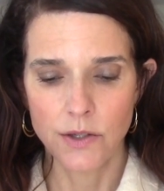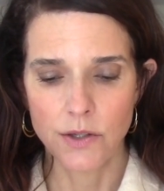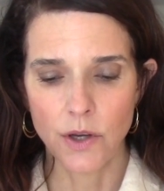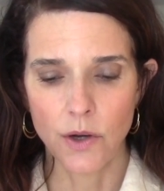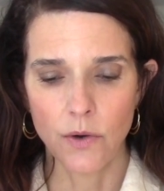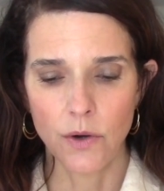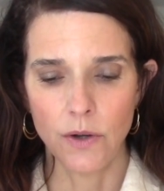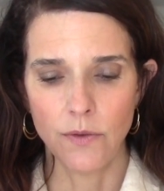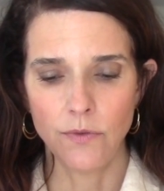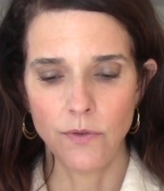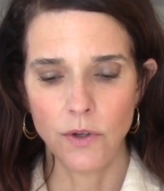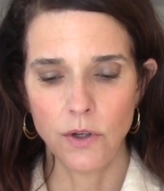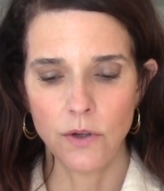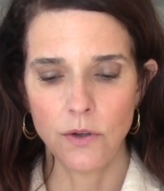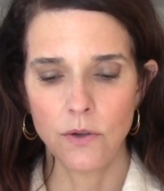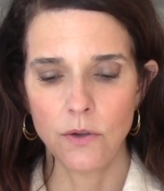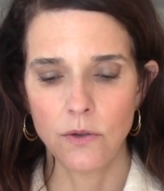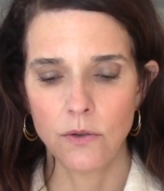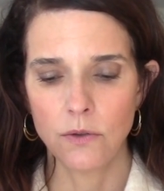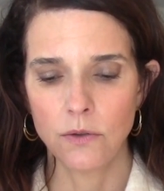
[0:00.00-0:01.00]
So if
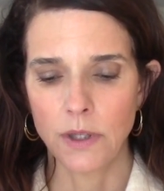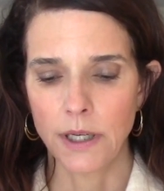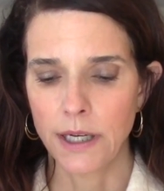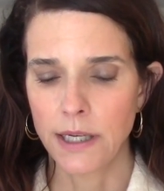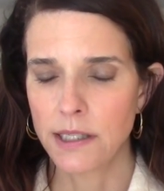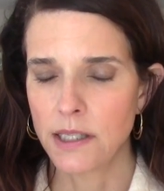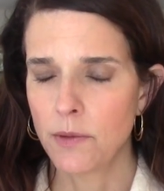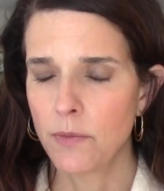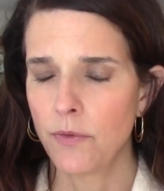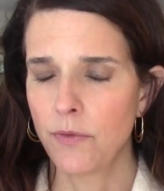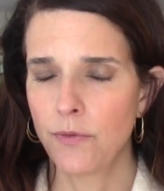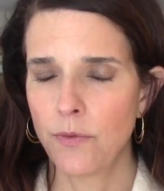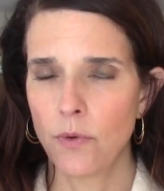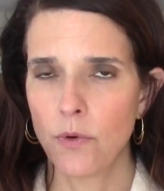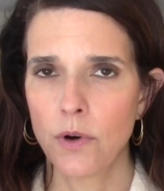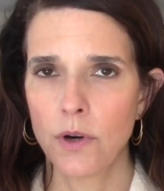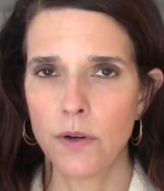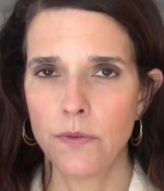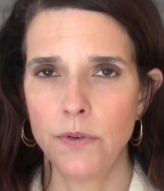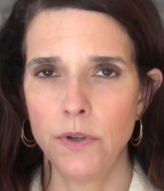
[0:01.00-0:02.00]
you, like I said
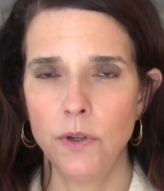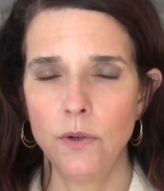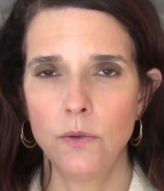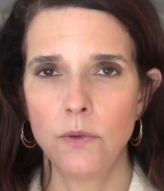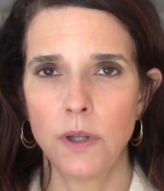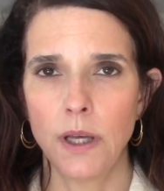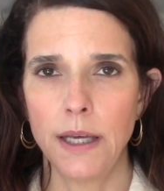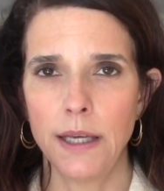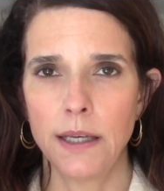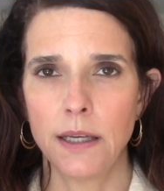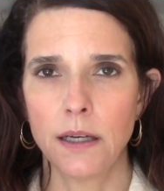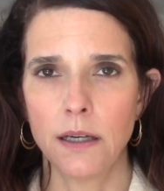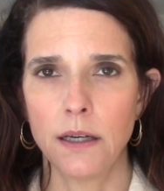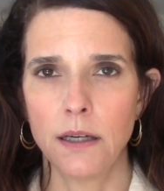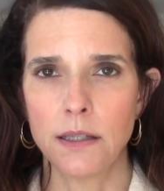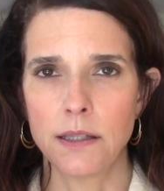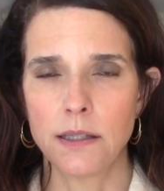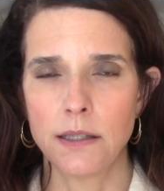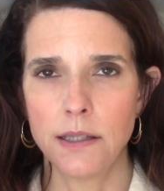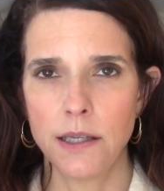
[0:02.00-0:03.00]
before, if you like
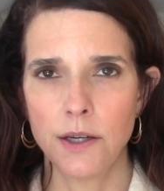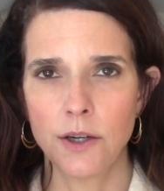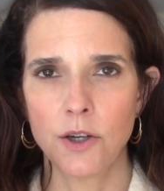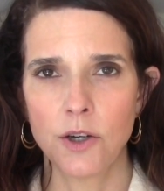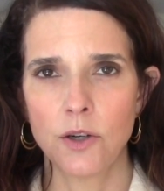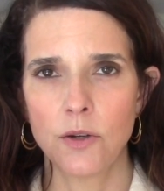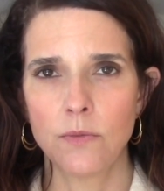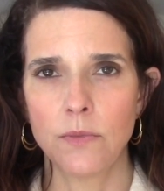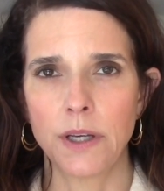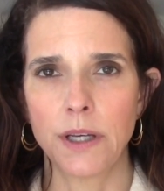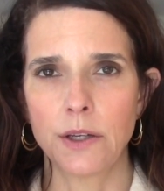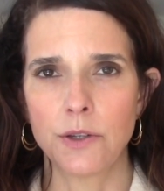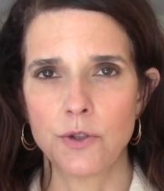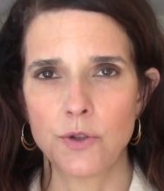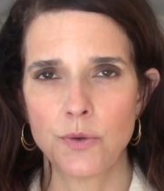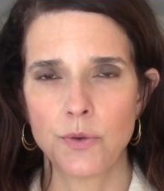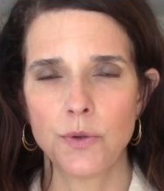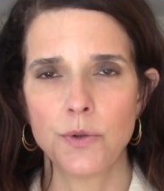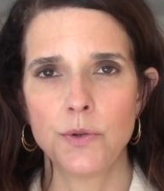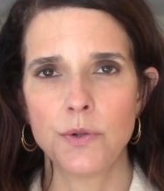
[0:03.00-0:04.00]
a serum, like a
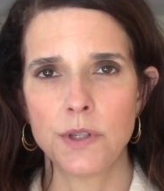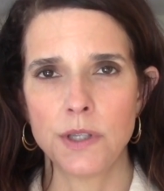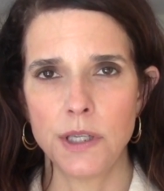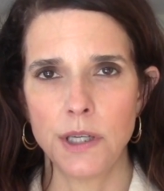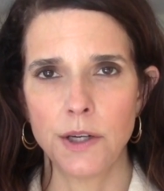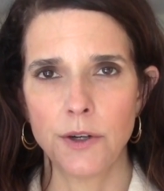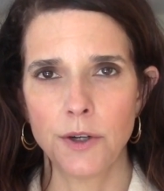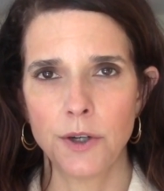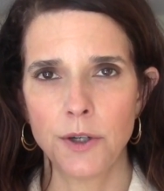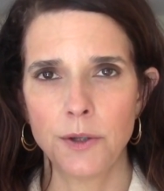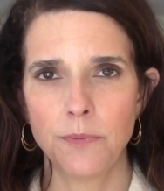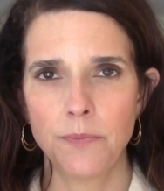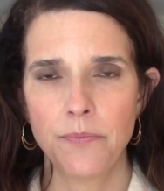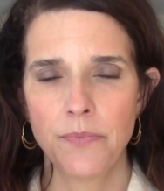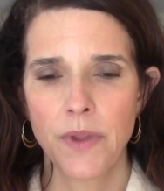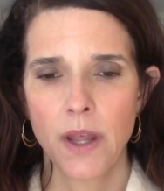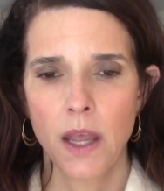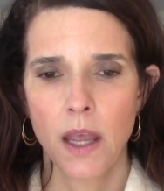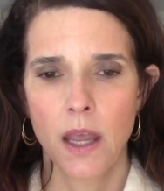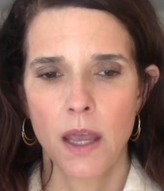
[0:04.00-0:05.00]
true serum,
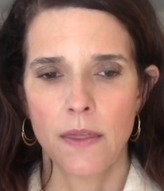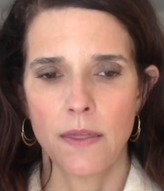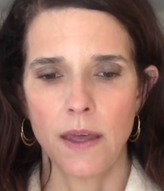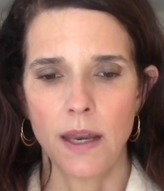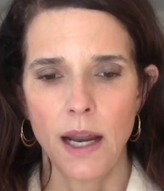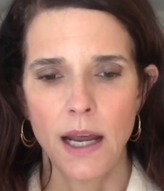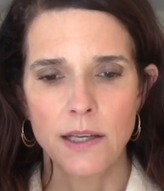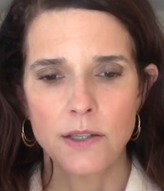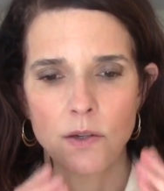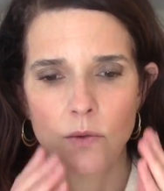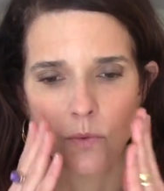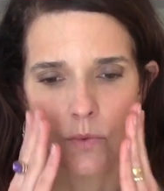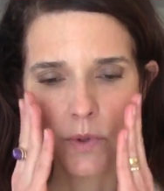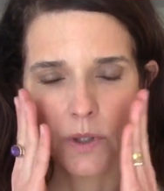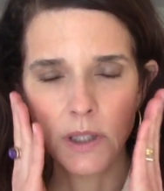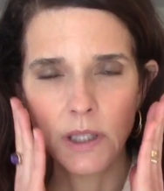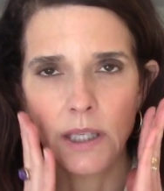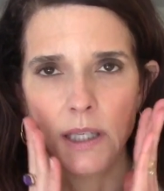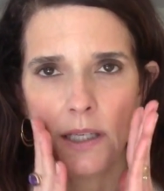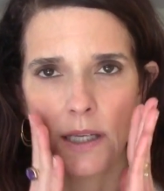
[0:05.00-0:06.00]
that has a
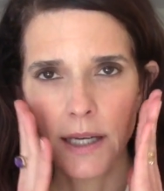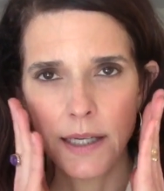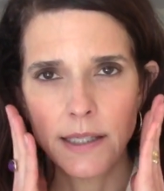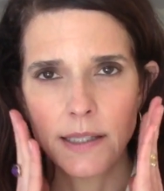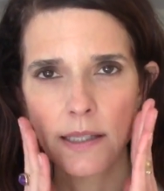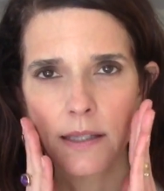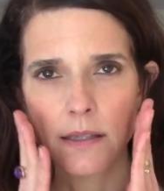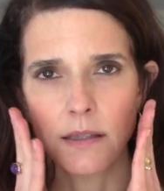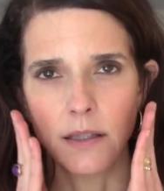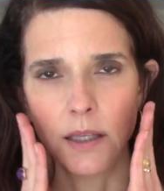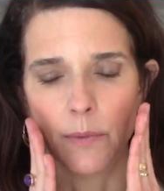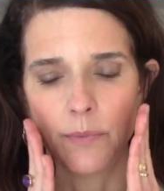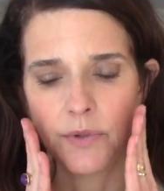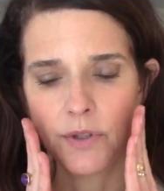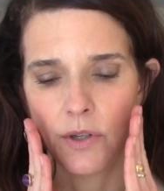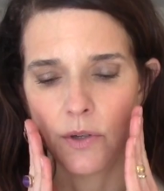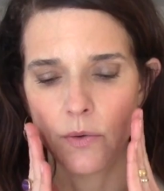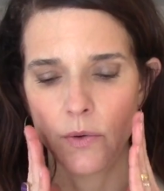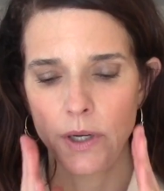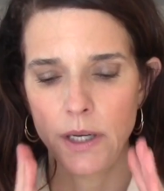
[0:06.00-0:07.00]
really nice slip
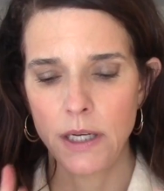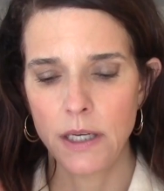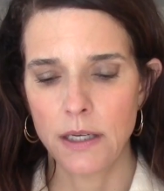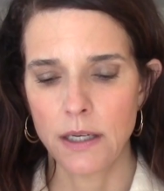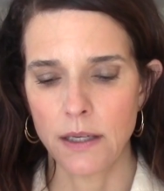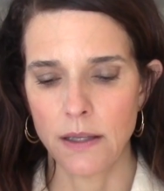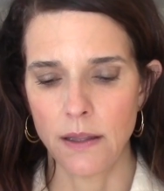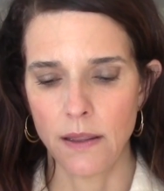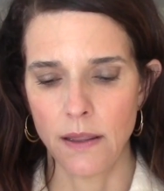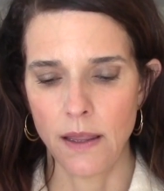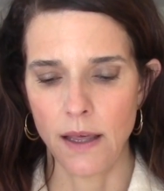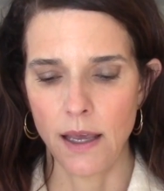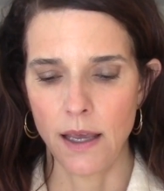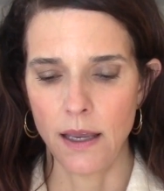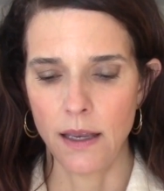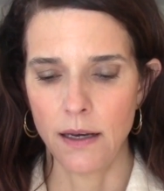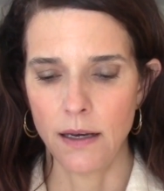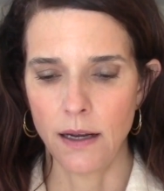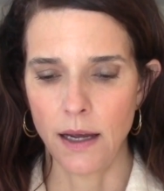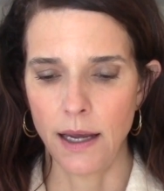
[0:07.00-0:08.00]
to it,
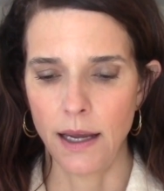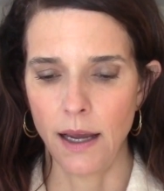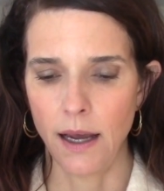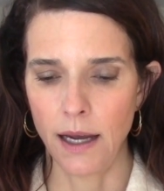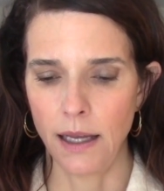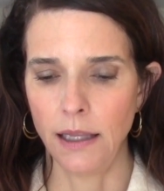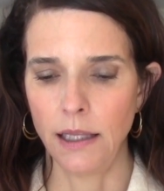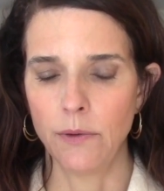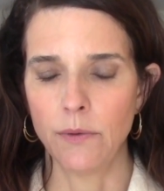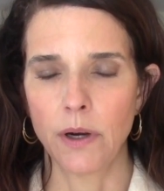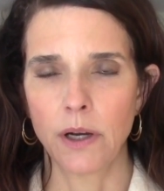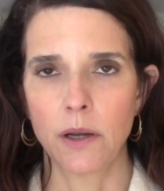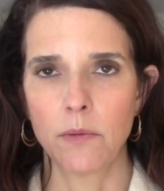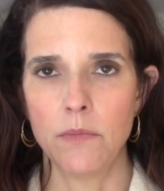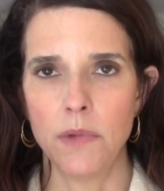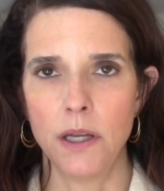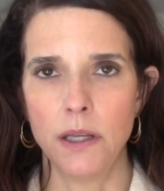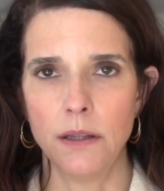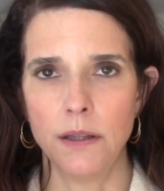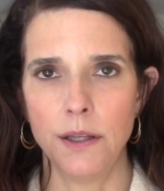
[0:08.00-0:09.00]
then I highly
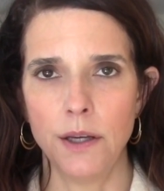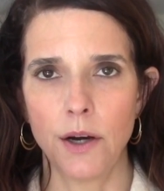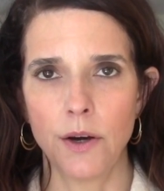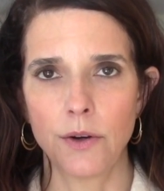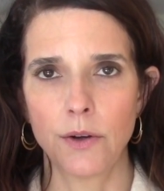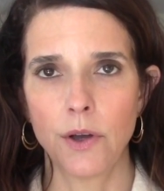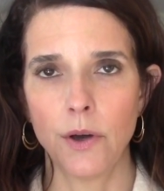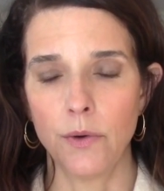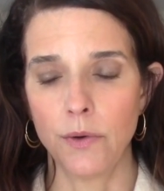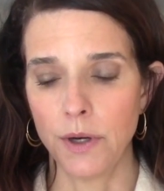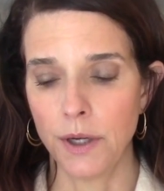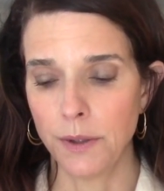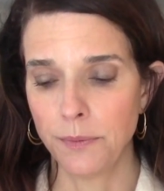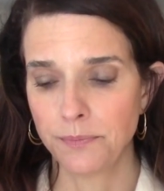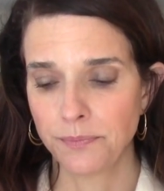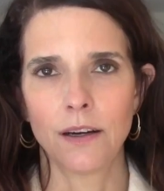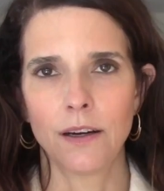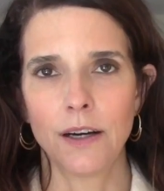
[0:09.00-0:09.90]
recommend the Arcona.